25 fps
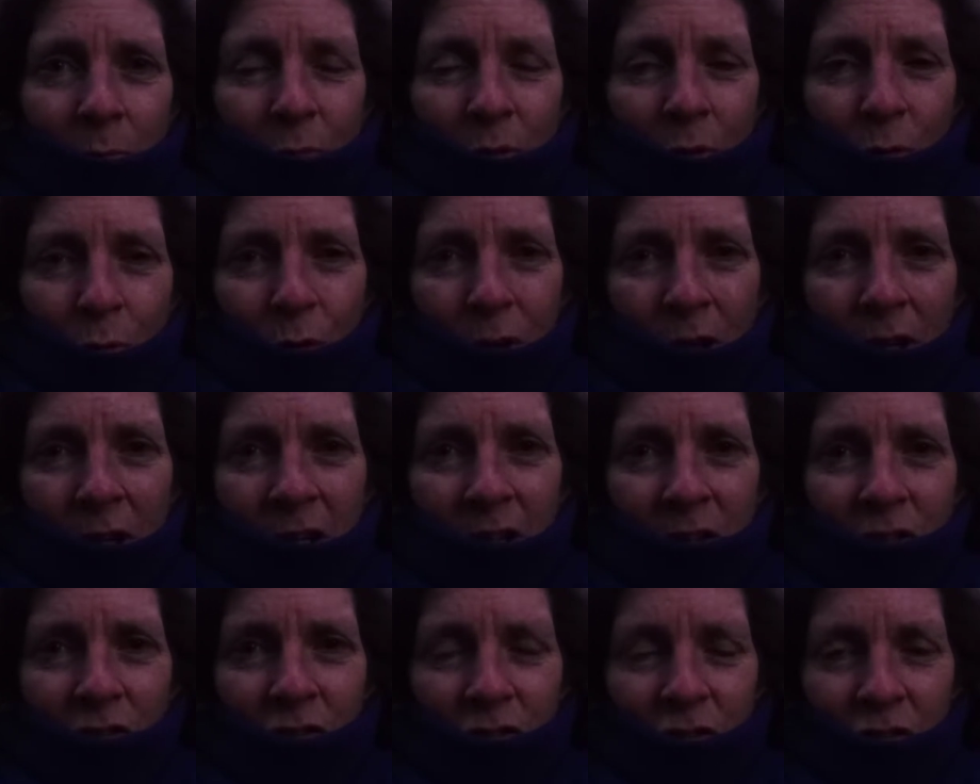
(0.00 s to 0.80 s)
But we
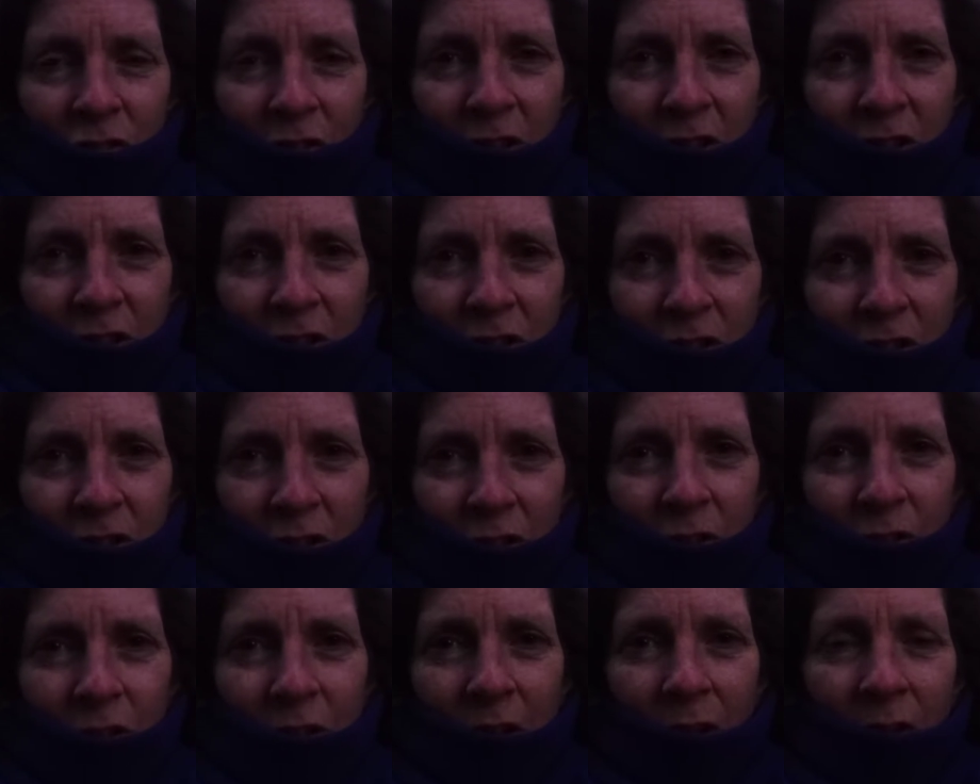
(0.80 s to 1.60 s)
can trust
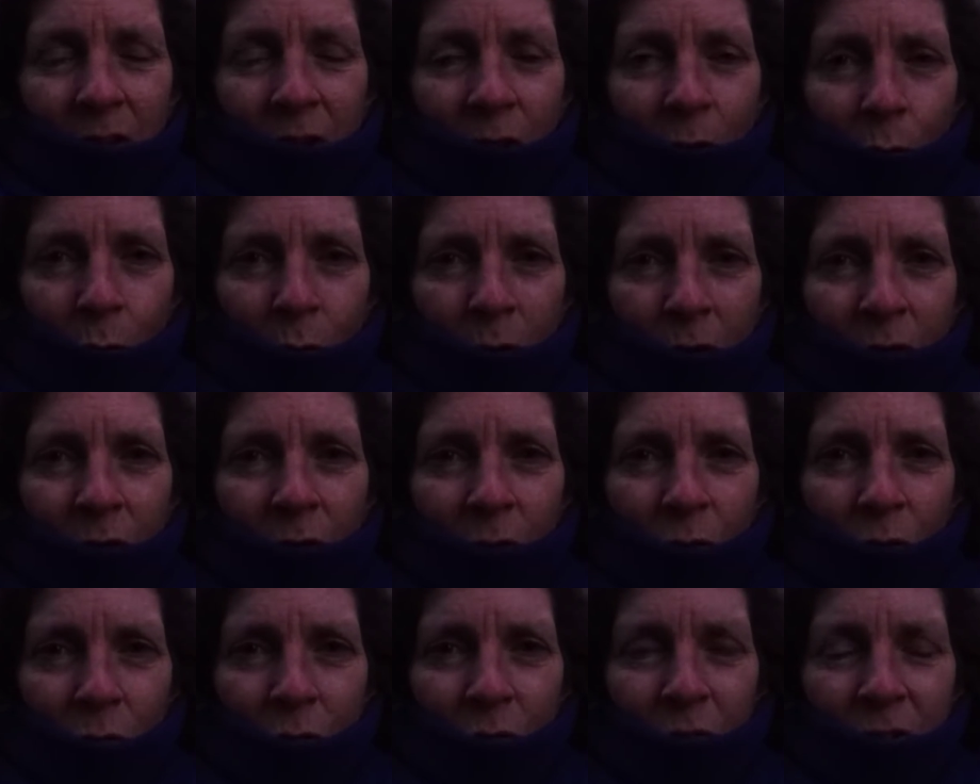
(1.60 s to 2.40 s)
too that there
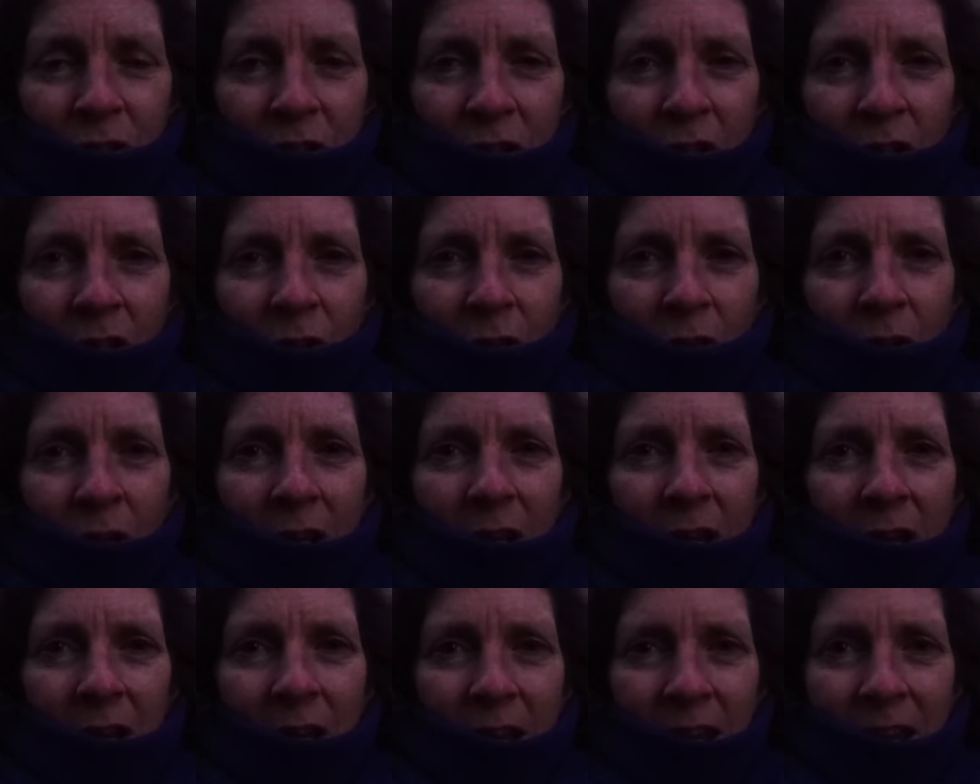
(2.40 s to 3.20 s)
will also
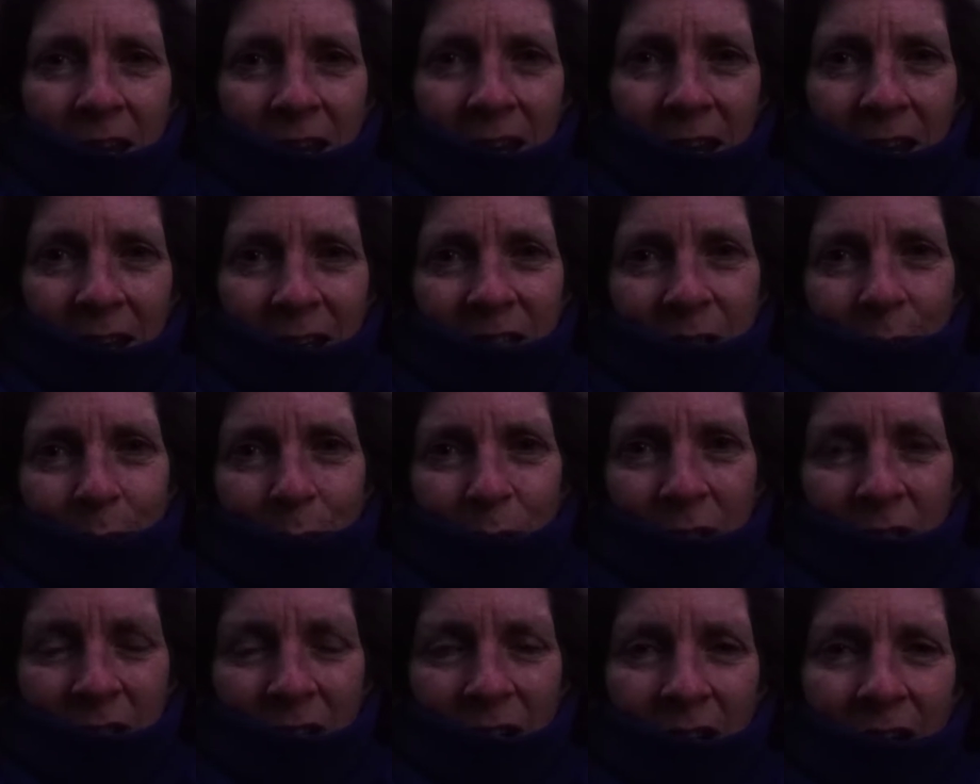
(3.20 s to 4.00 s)
yet
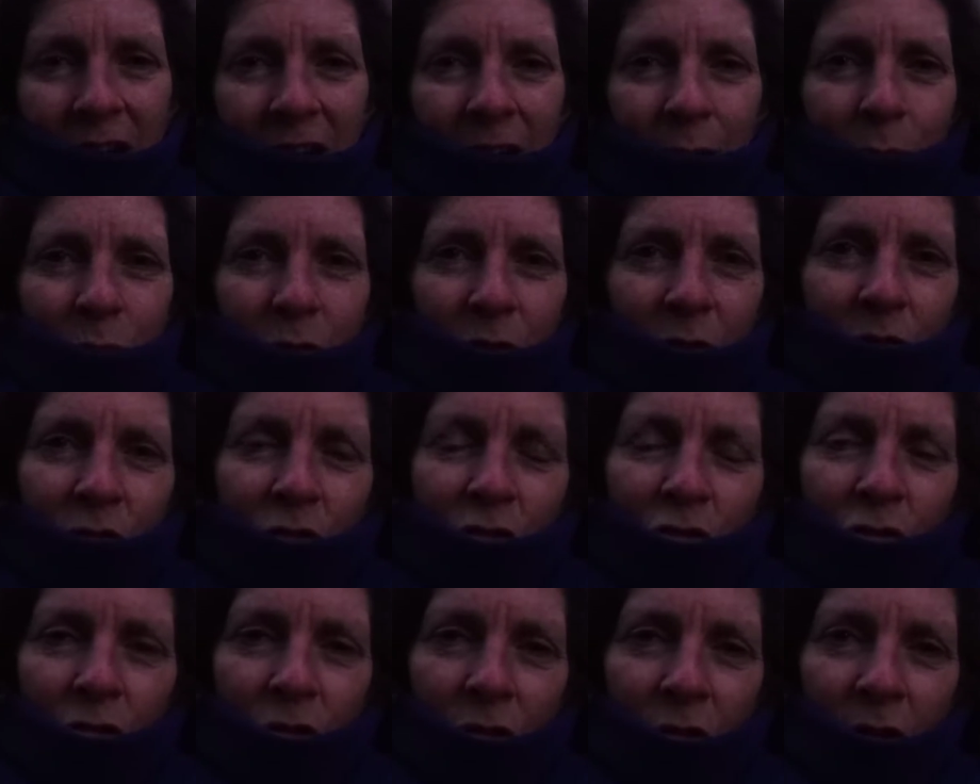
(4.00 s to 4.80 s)
be times of
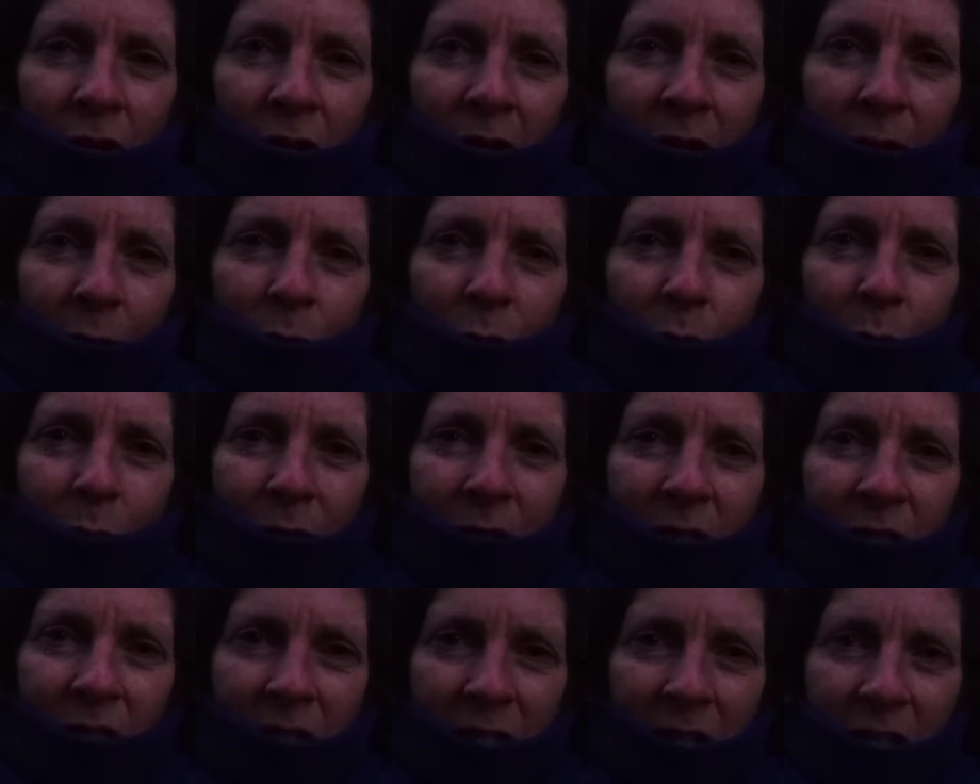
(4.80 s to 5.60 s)
joy. There will
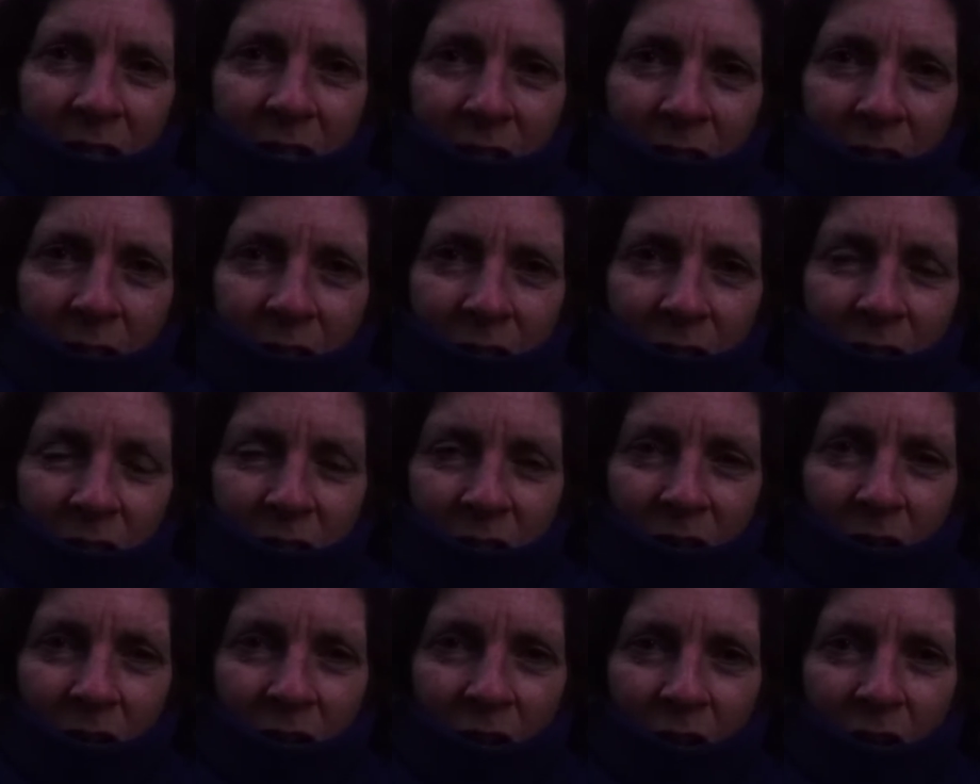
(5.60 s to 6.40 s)
be
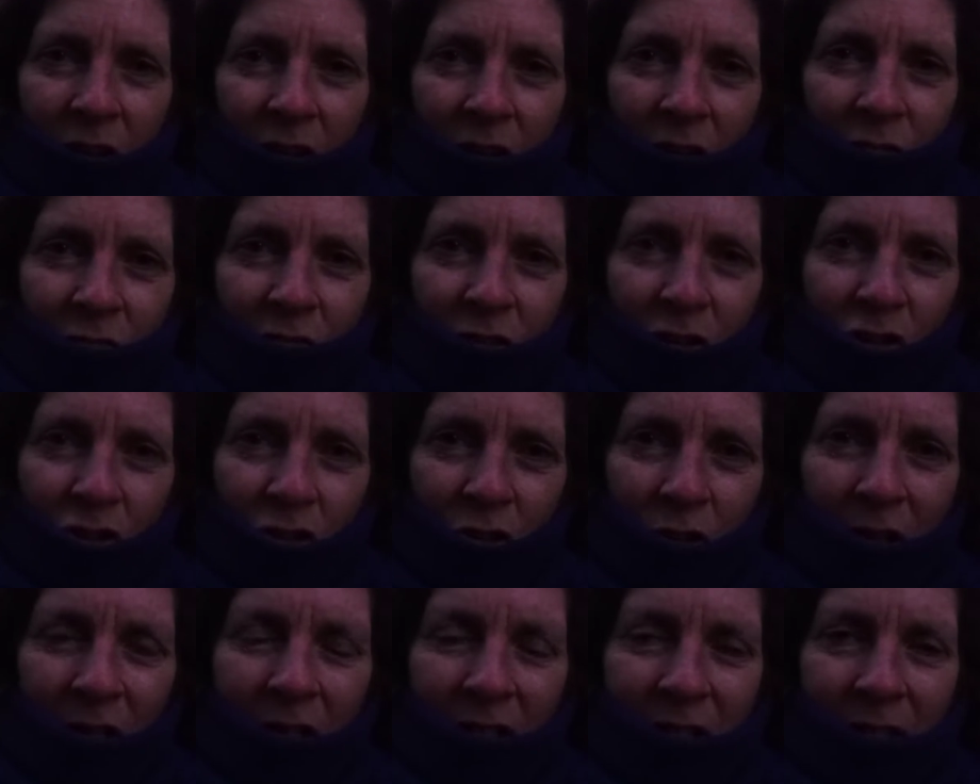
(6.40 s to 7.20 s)
seasons of
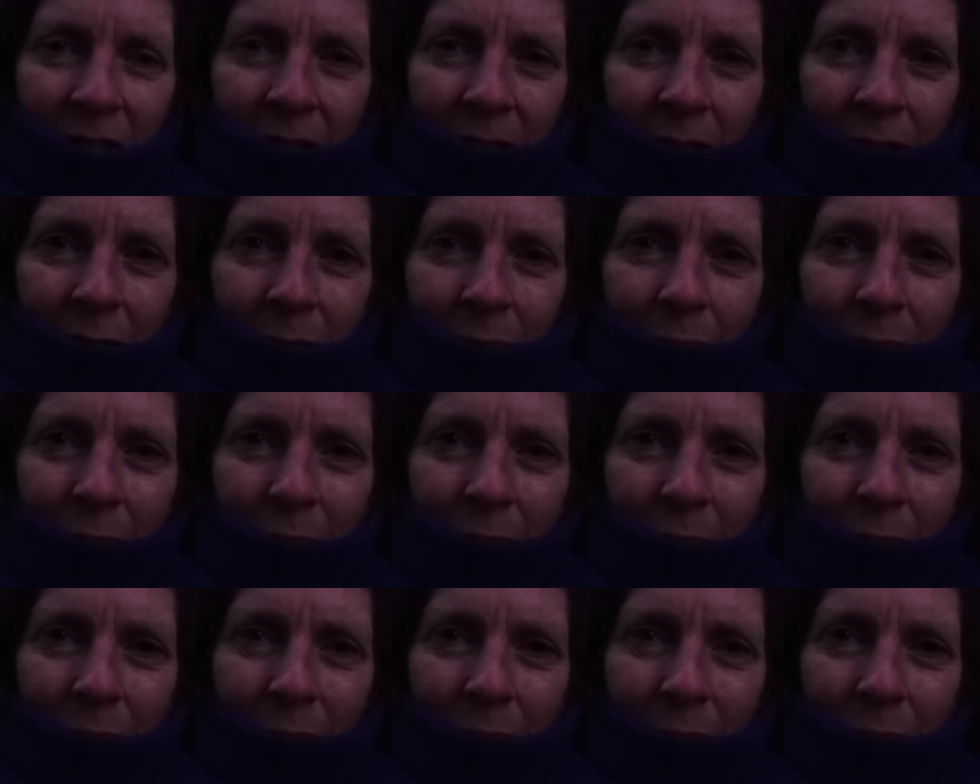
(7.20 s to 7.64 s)
rejoicing.